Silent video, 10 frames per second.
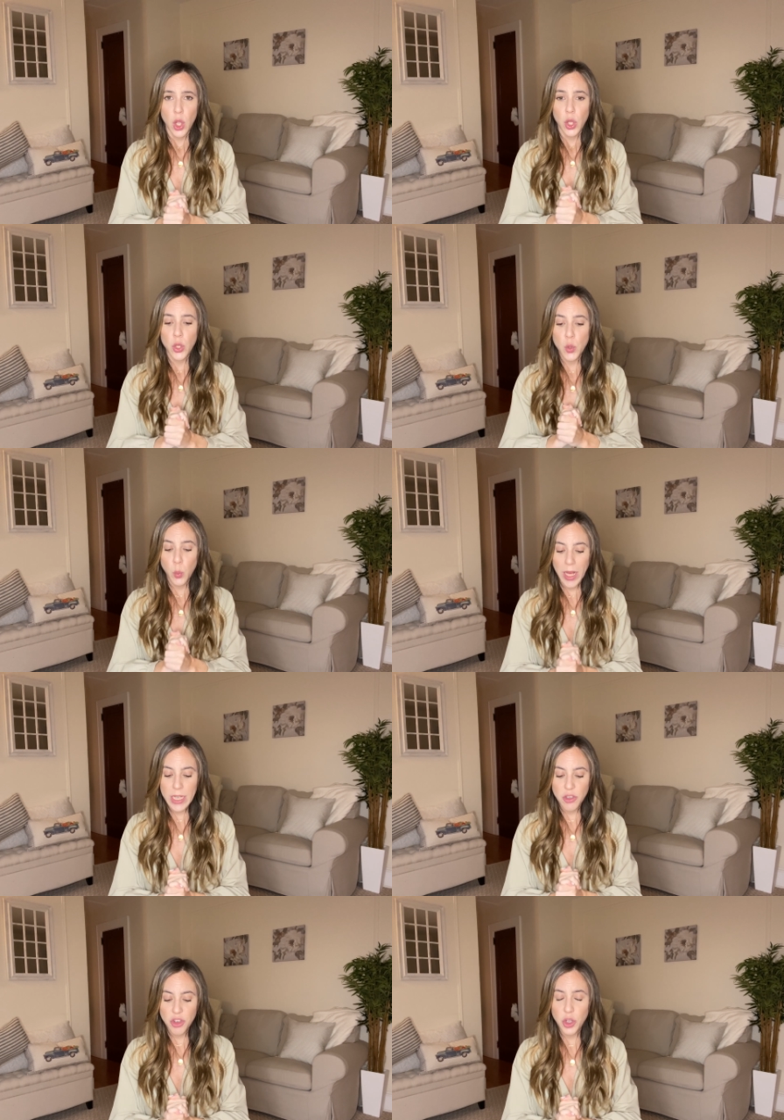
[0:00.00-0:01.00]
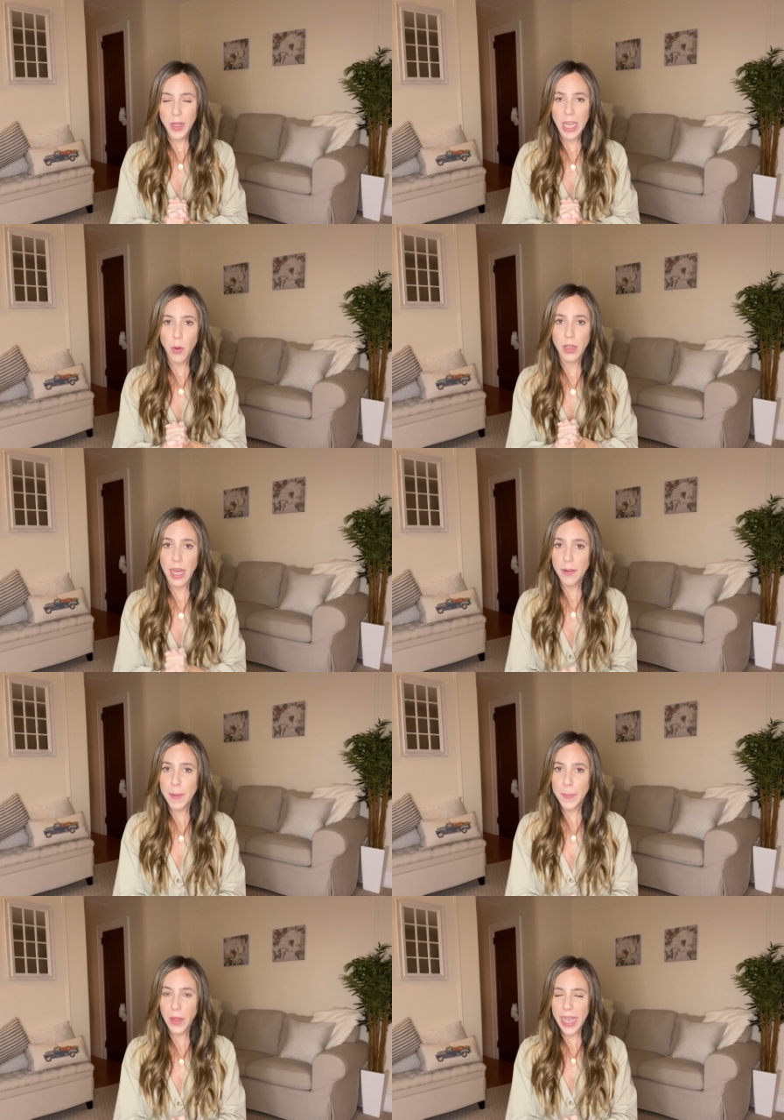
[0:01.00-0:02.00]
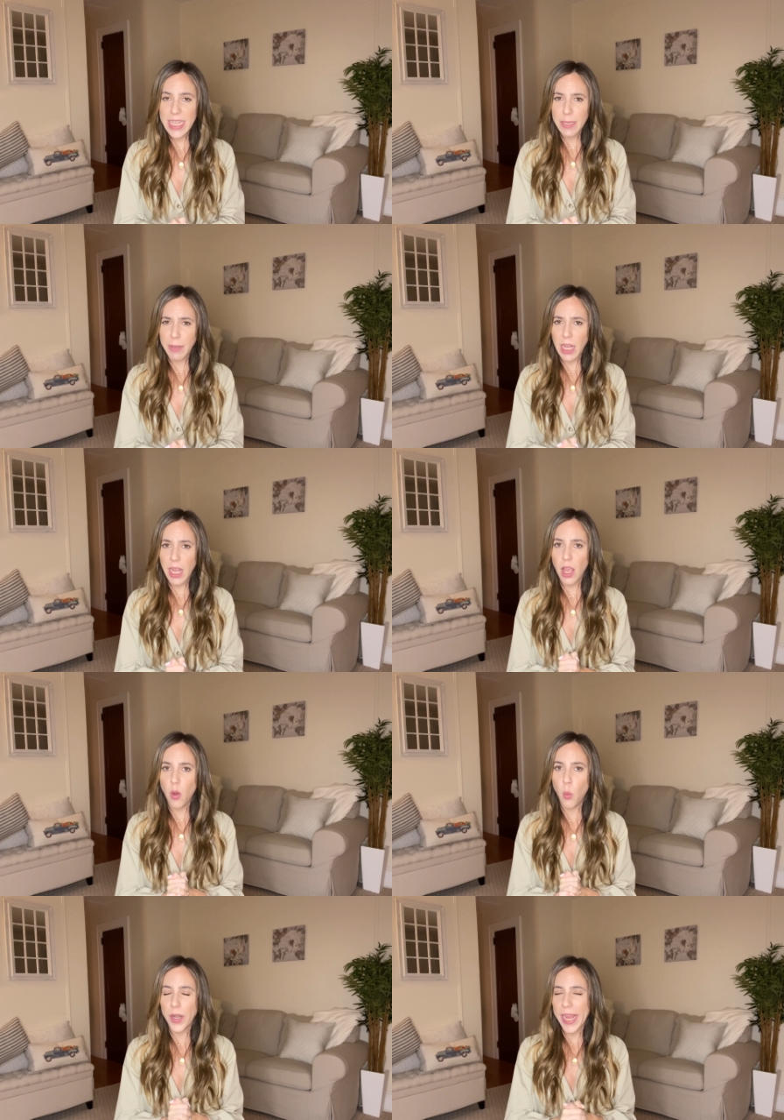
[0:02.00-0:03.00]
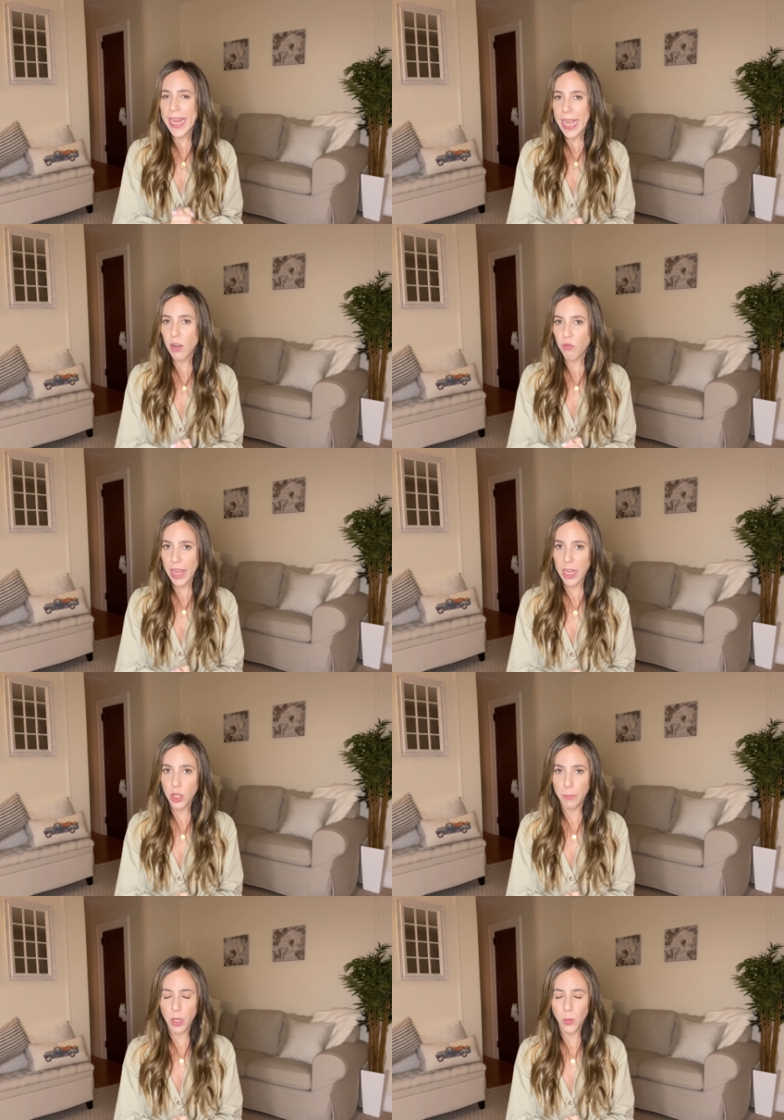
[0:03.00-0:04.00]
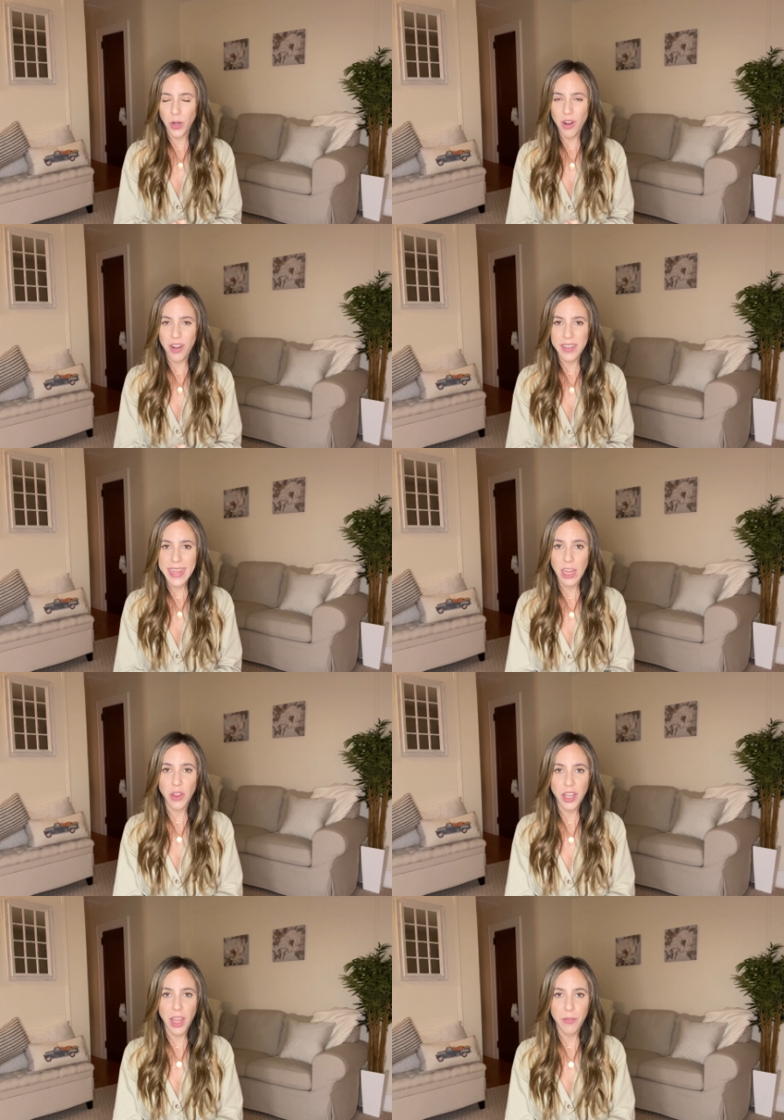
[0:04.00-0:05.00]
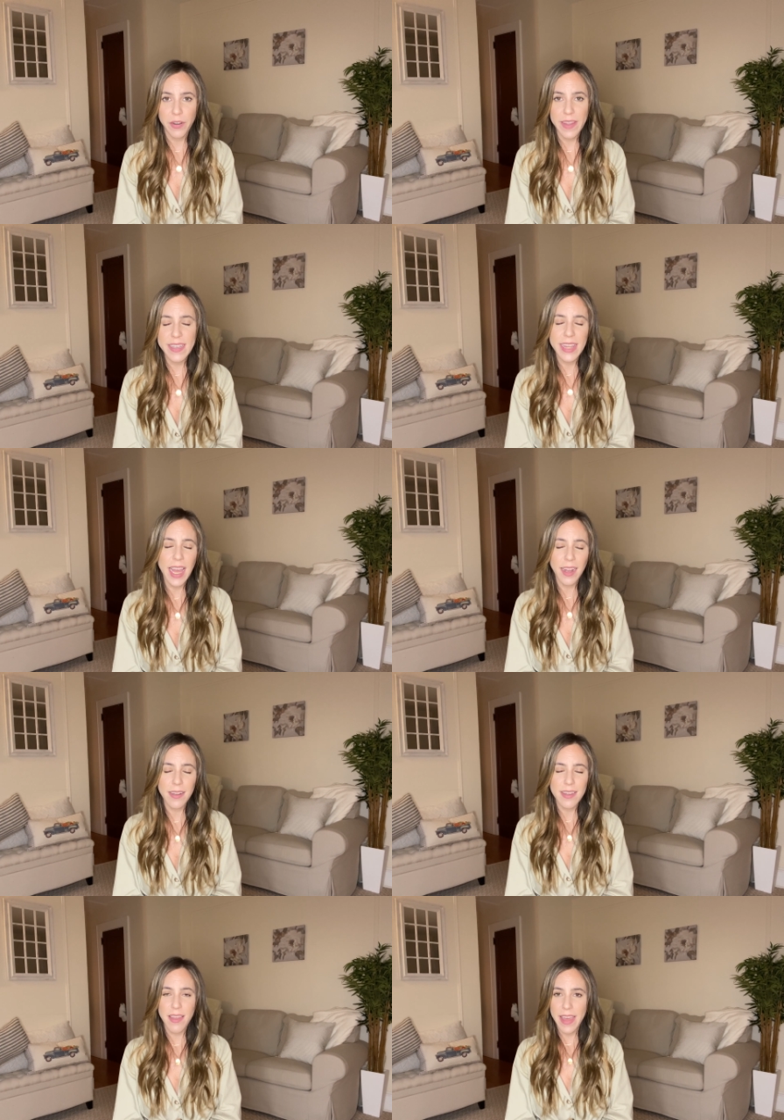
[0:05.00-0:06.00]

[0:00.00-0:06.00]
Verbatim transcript: there's ways to do it. Now, a lot of people ask me, when I get regular blood work, aren't they looking for these things?